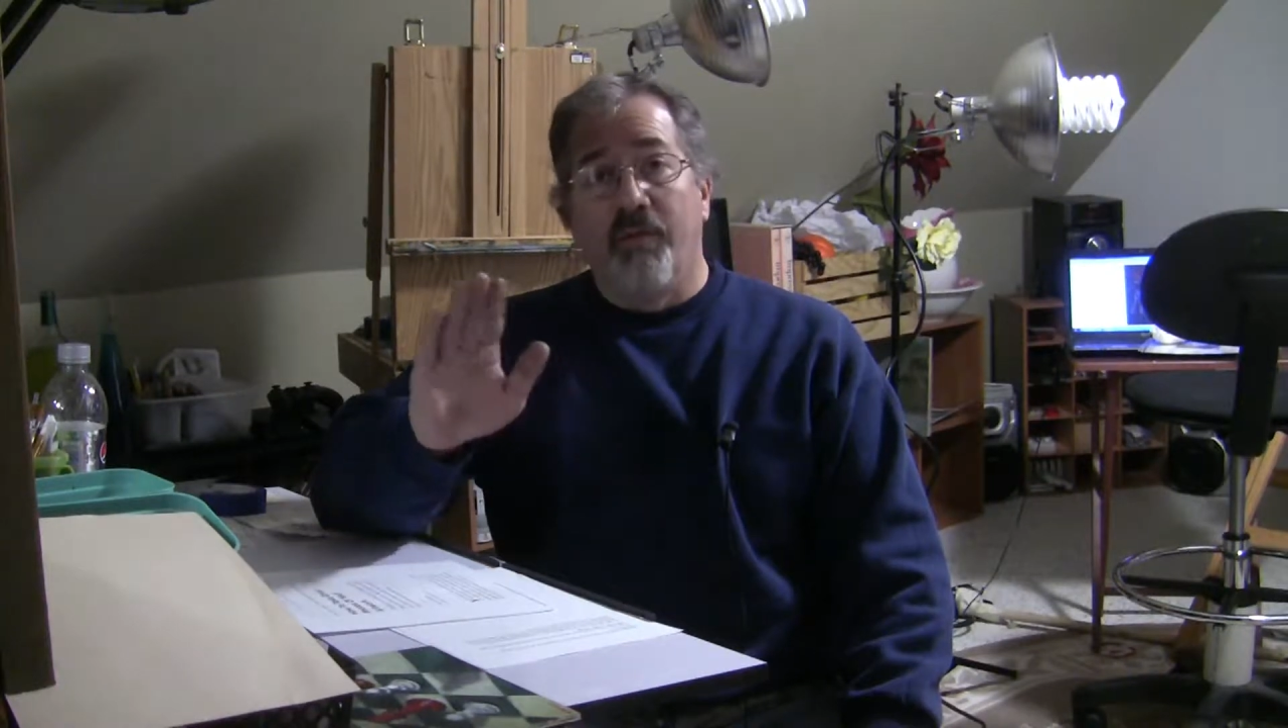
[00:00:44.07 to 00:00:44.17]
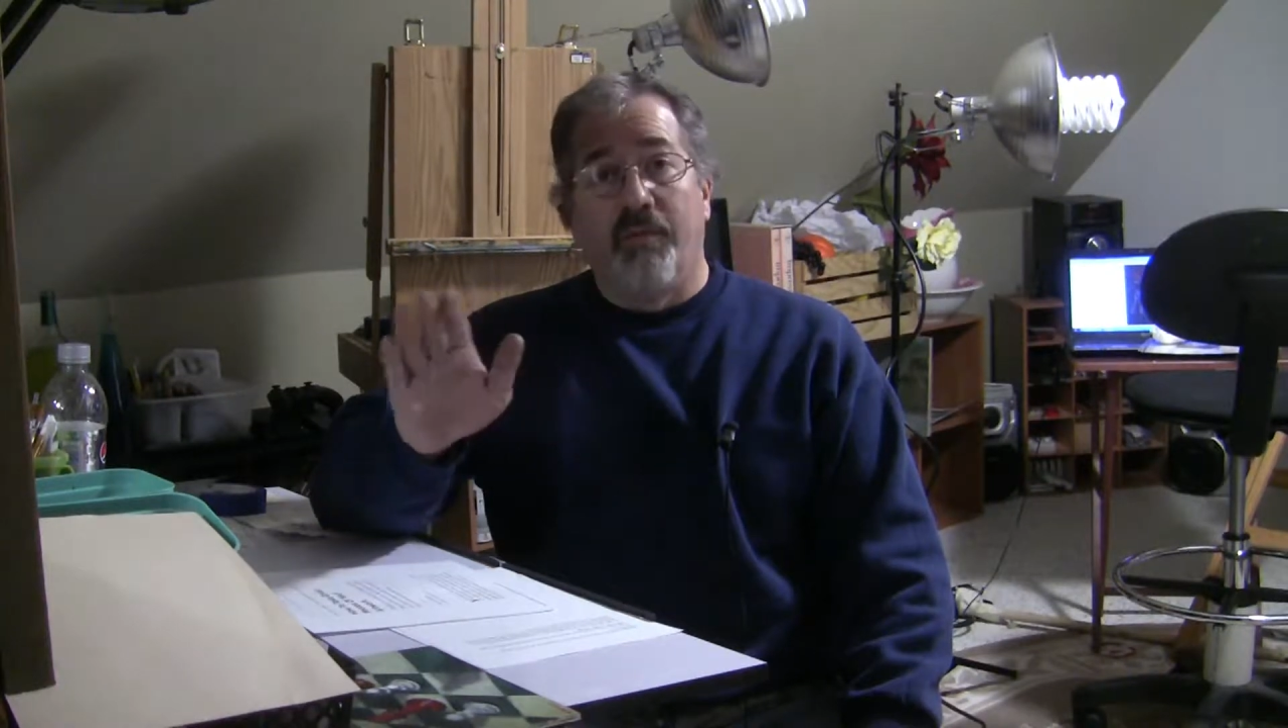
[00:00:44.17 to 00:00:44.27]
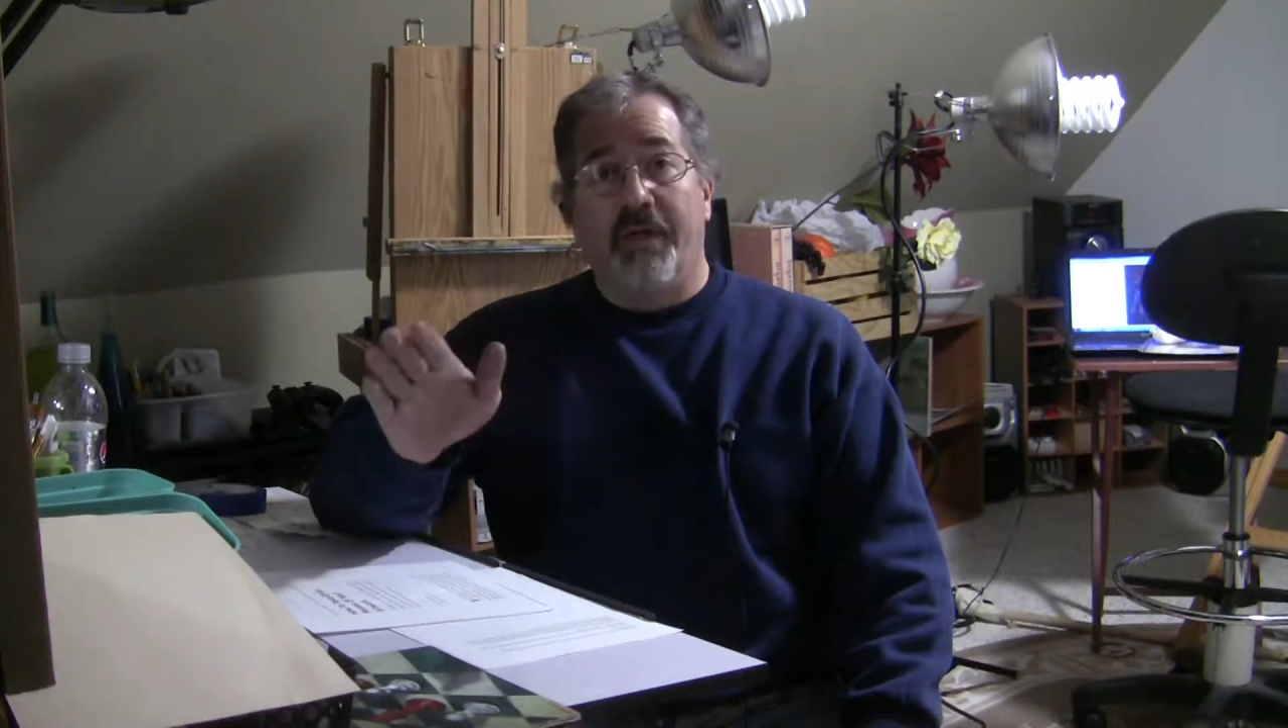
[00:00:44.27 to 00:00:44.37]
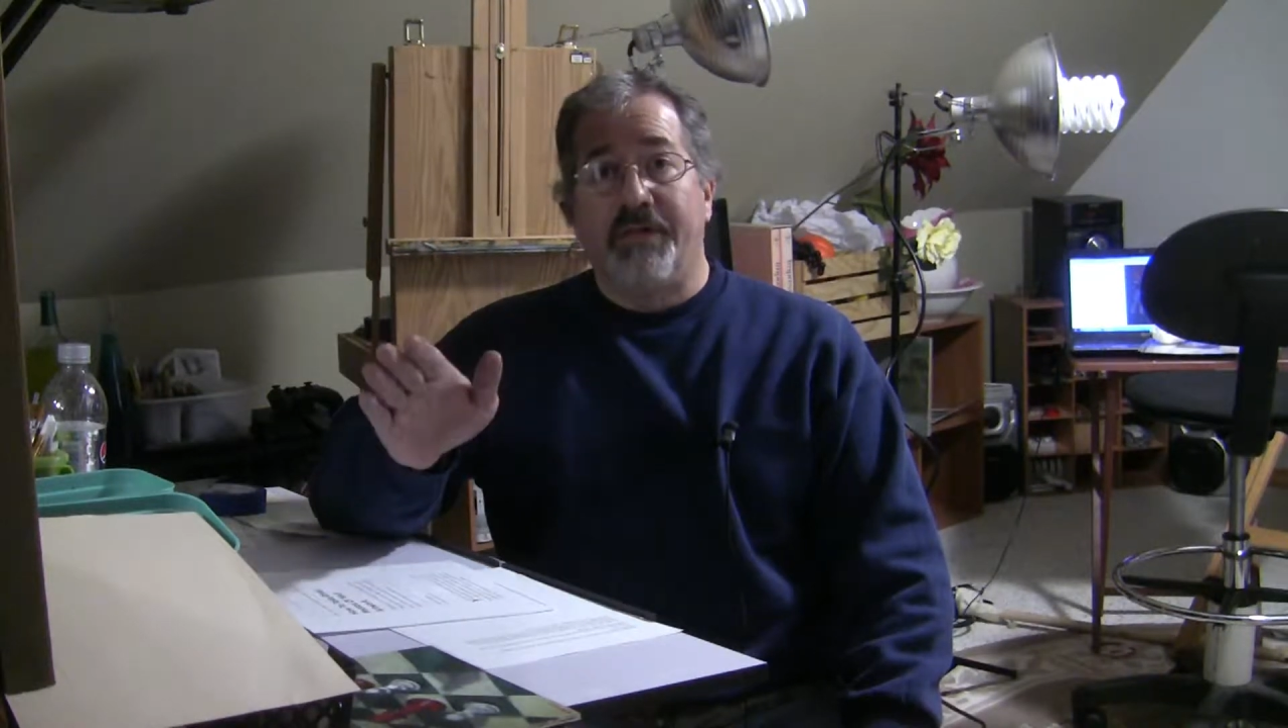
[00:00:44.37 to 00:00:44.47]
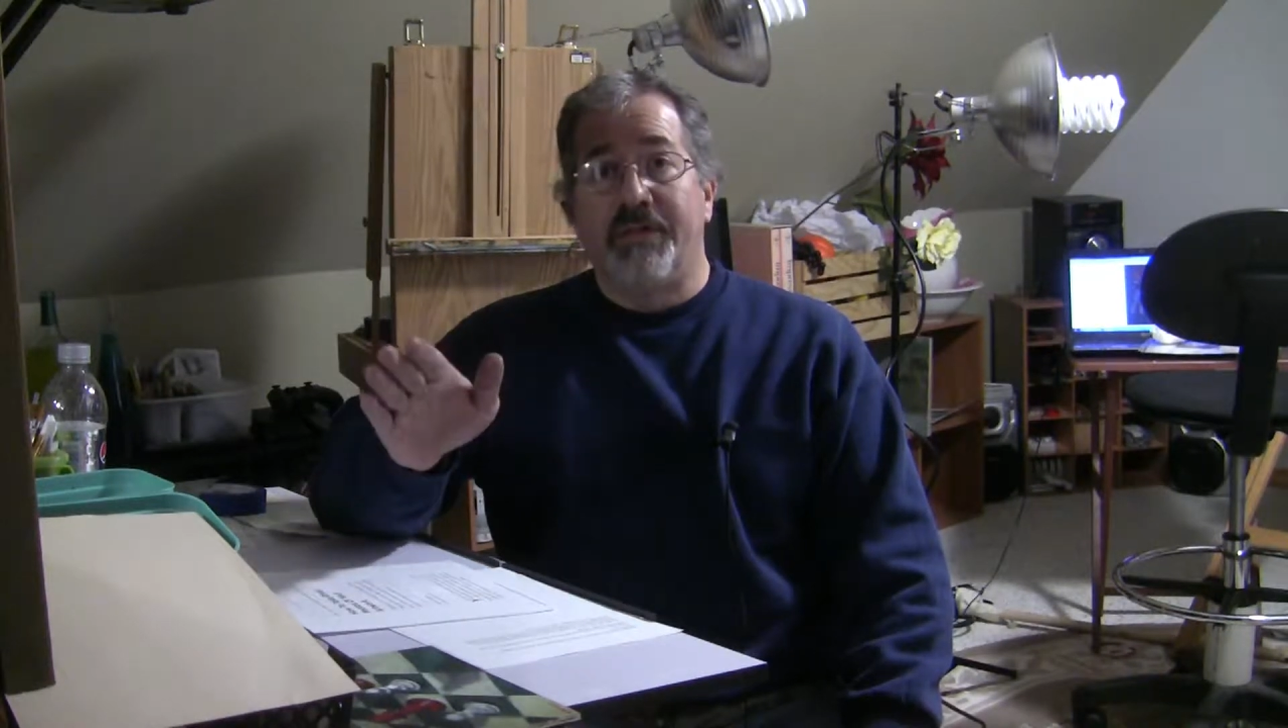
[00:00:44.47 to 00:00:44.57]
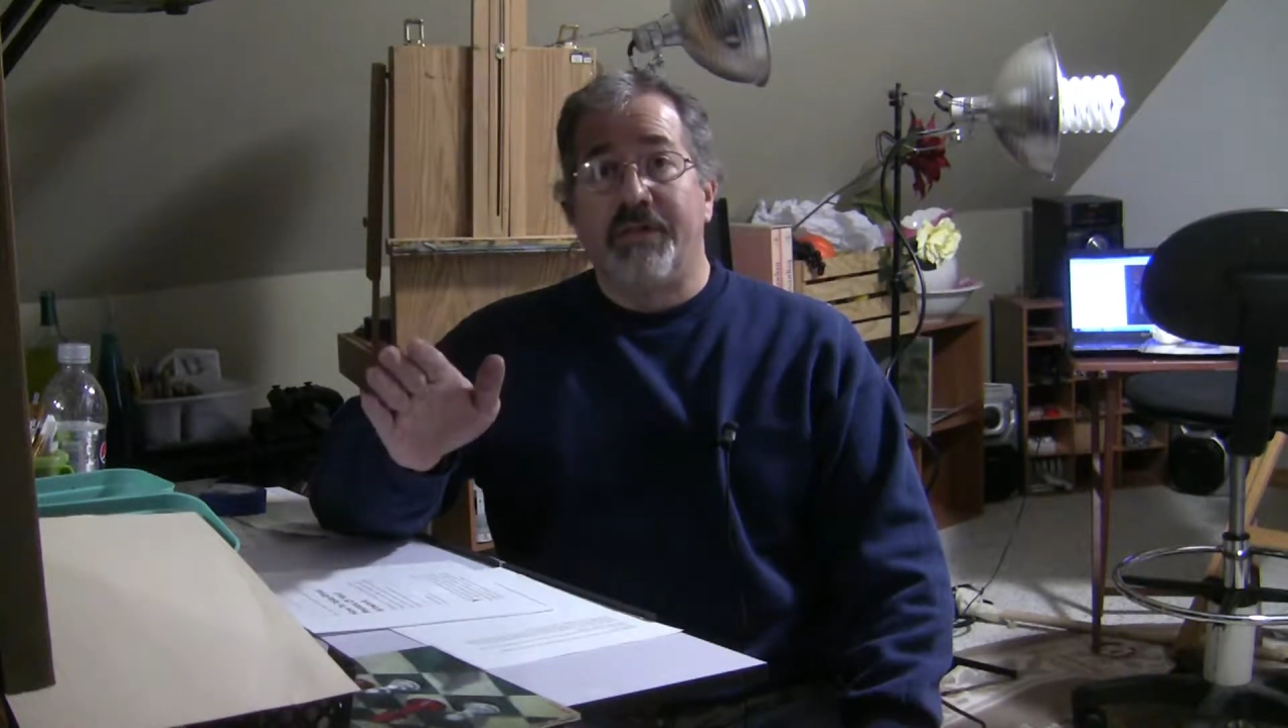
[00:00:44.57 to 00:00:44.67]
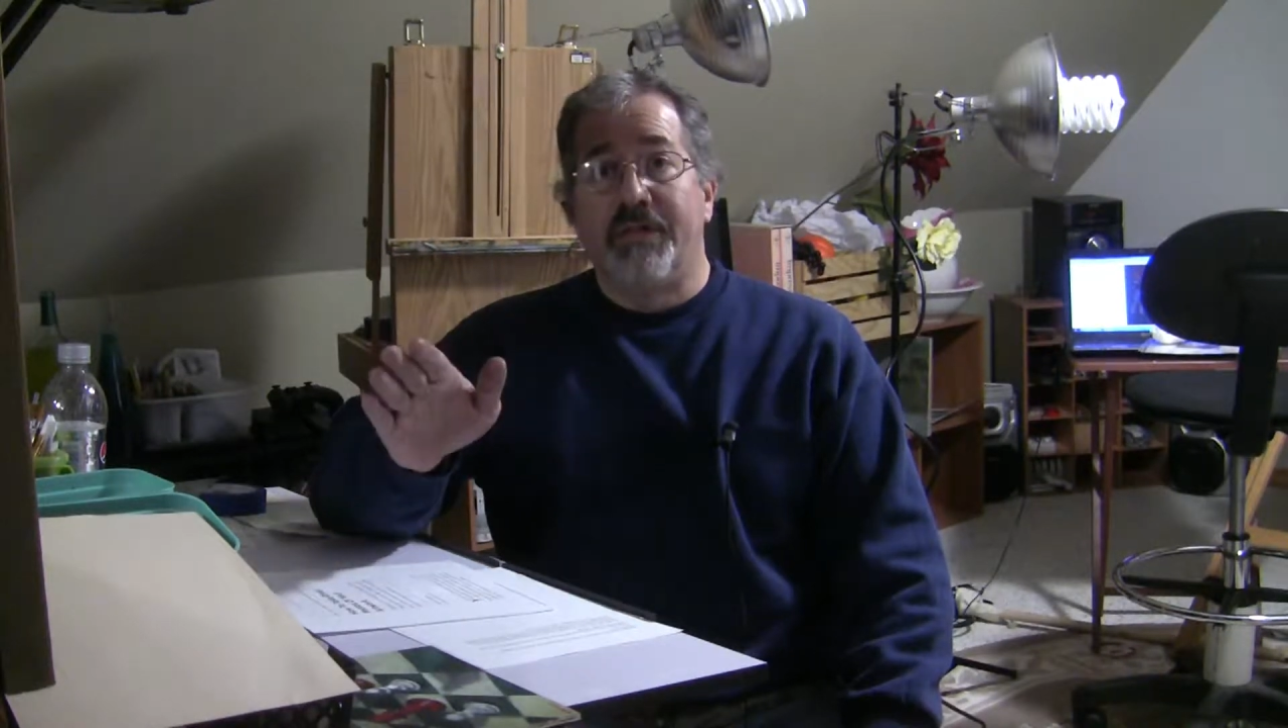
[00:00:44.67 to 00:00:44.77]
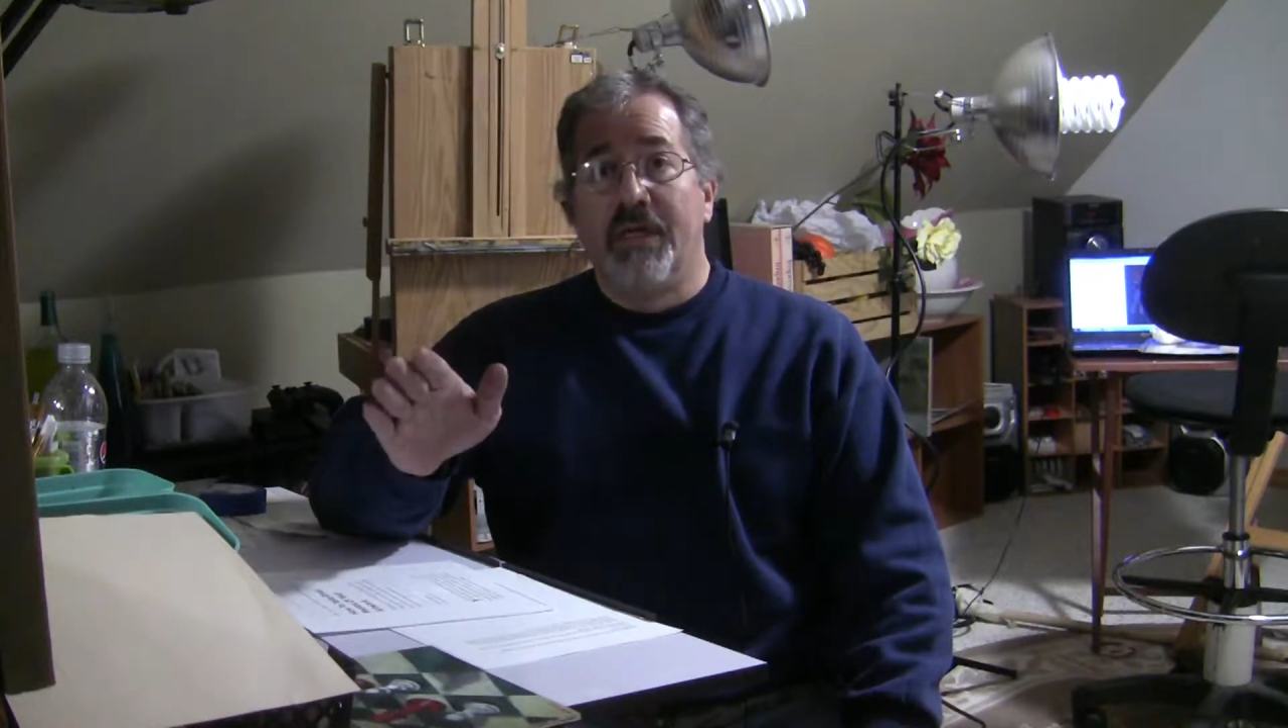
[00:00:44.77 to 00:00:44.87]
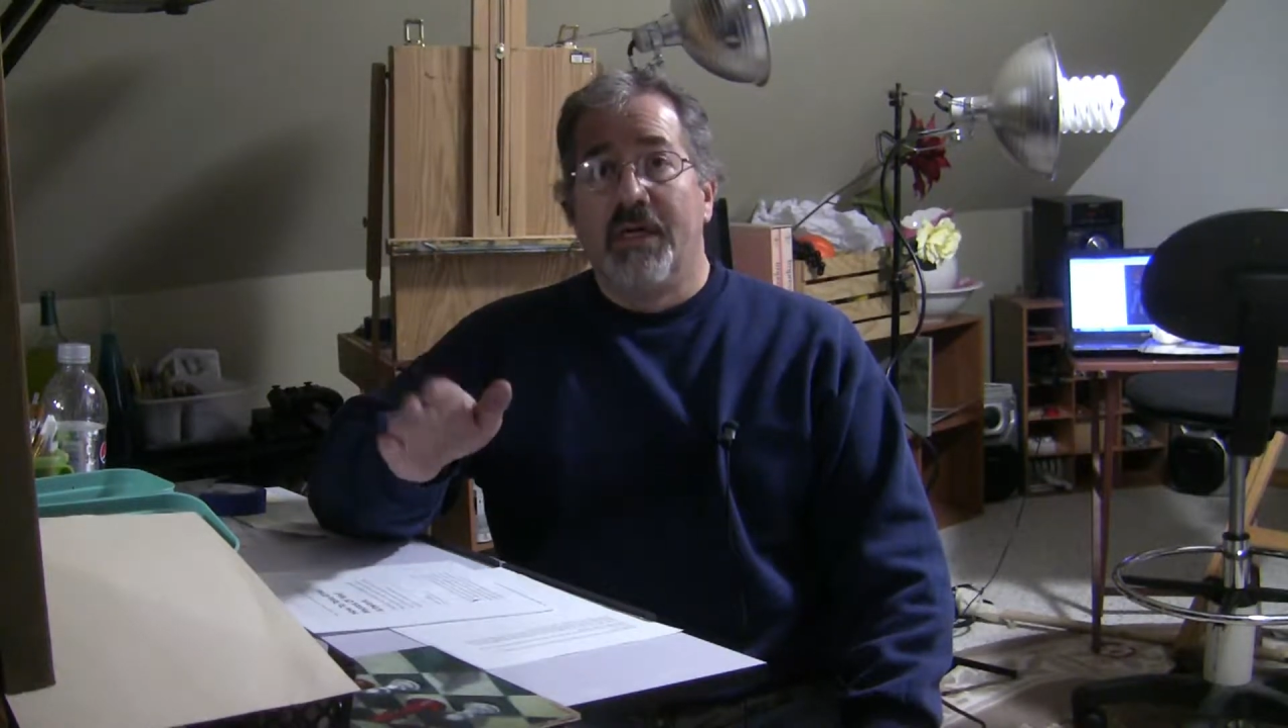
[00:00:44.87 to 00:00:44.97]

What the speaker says: places.